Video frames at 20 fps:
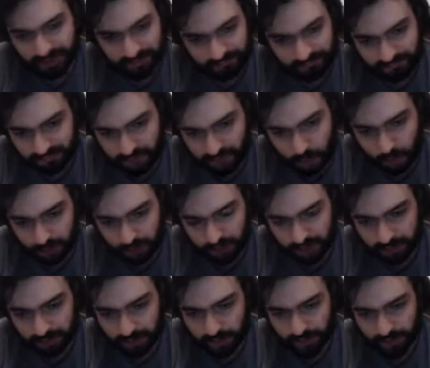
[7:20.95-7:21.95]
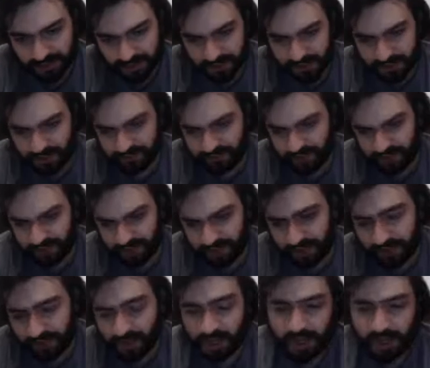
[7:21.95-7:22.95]
coaching books and stuff like
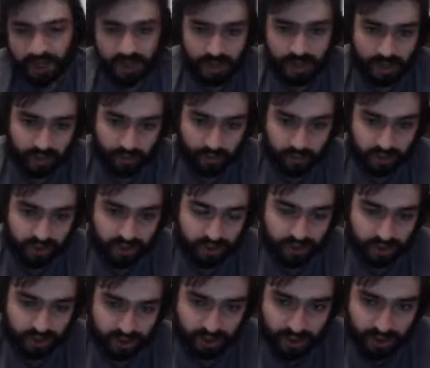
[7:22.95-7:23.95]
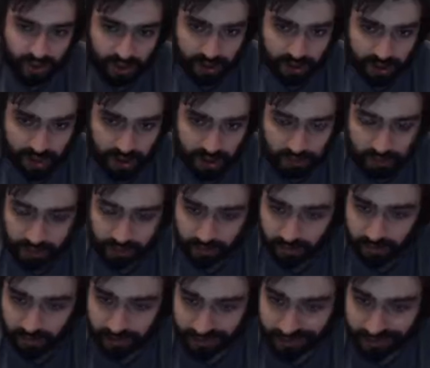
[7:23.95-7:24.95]
that, which I would like to
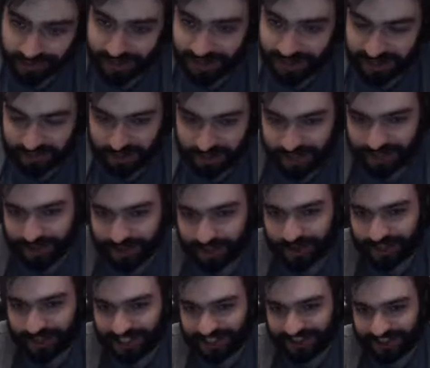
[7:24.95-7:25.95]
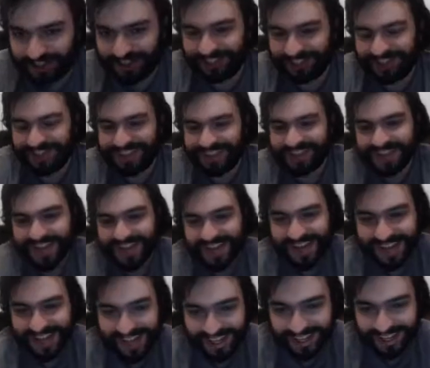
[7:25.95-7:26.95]
tell you I am also working on.
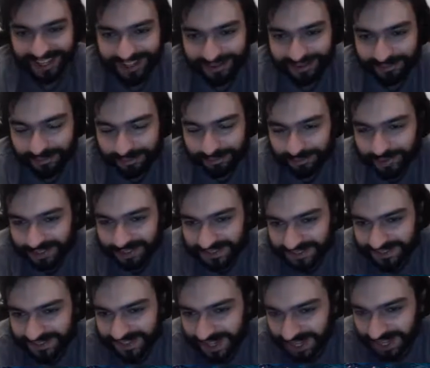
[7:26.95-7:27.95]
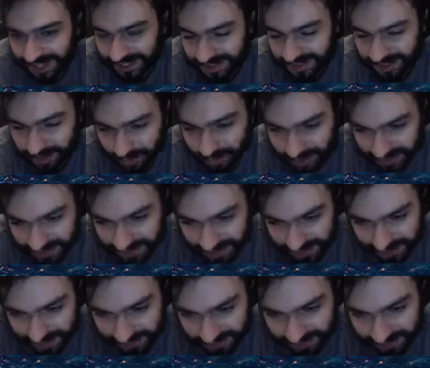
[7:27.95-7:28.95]
But yeah, so it's
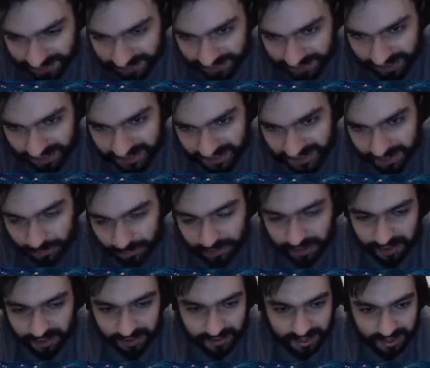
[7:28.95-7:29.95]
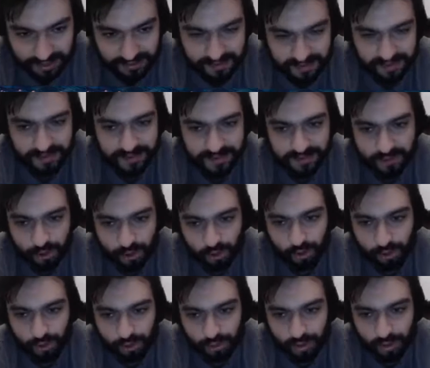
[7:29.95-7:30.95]
not like something that's
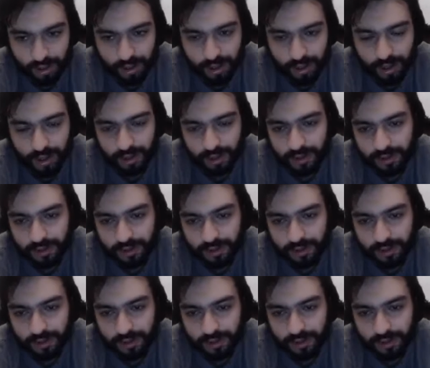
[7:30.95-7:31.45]
so